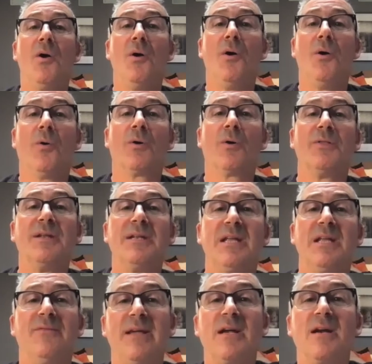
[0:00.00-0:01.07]
or the
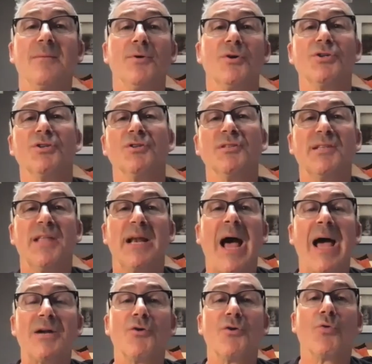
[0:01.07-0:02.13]
TV commercials that
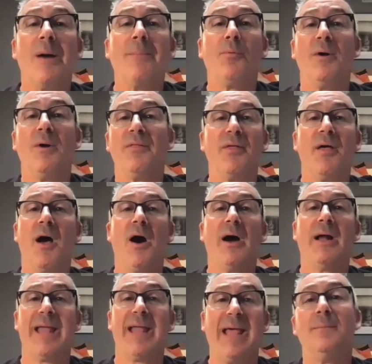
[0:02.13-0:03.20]
I grew up with
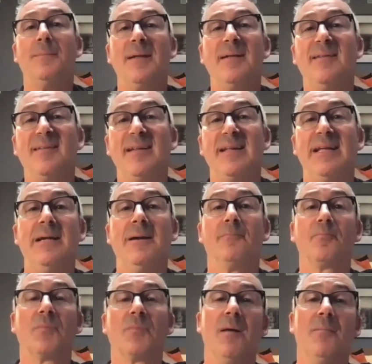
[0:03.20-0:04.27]
on NBC
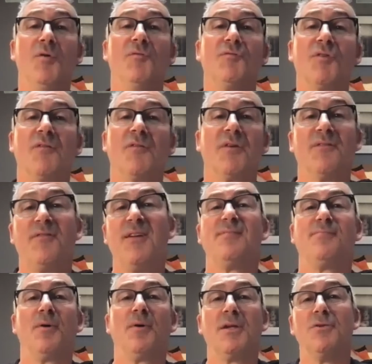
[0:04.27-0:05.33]
moved over to
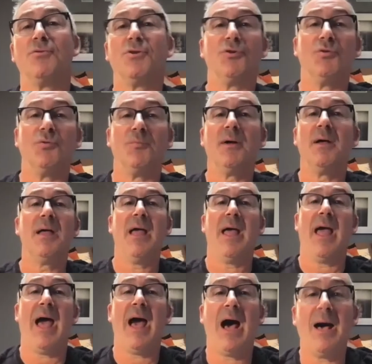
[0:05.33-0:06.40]
Facebook, YouTube,
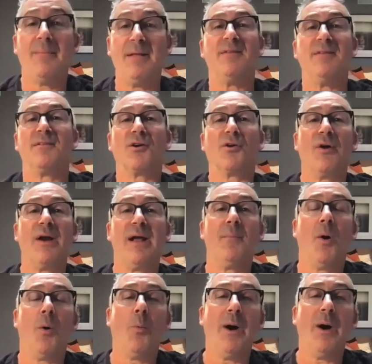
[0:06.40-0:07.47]
Instagram,
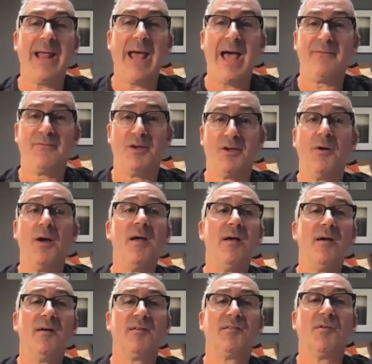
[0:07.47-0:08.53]
what have you.
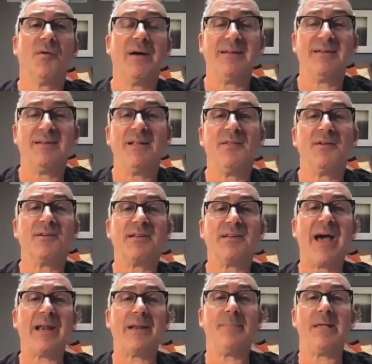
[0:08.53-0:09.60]
So I said, there's
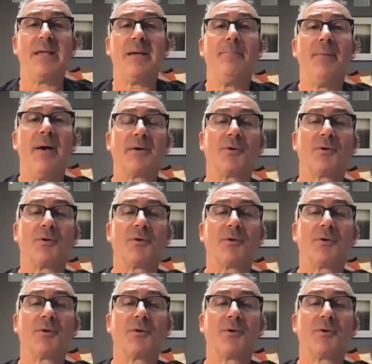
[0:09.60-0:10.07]
got to be a better